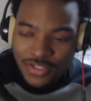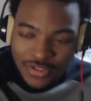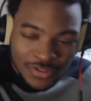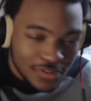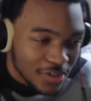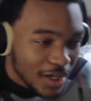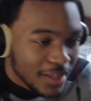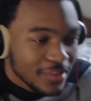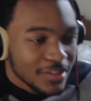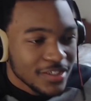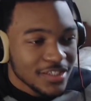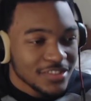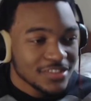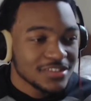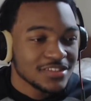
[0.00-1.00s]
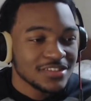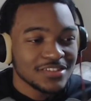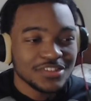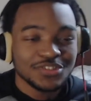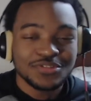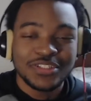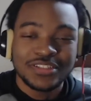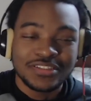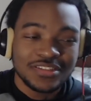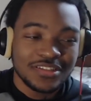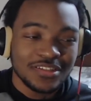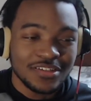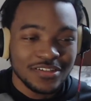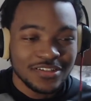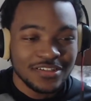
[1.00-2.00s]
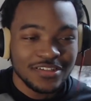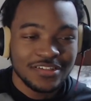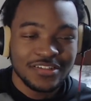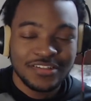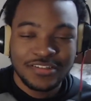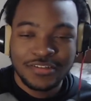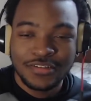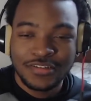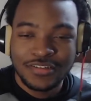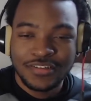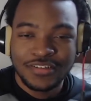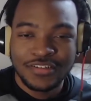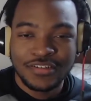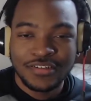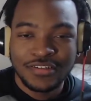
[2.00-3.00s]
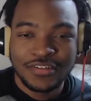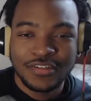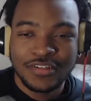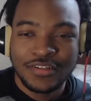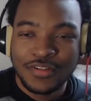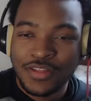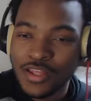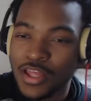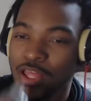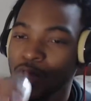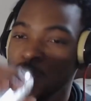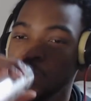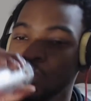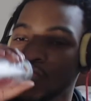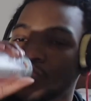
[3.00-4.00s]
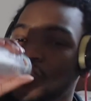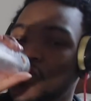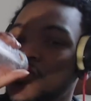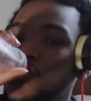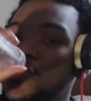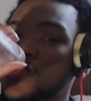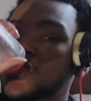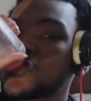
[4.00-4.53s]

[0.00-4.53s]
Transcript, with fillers: No, it's taking all your strength to keep you straight.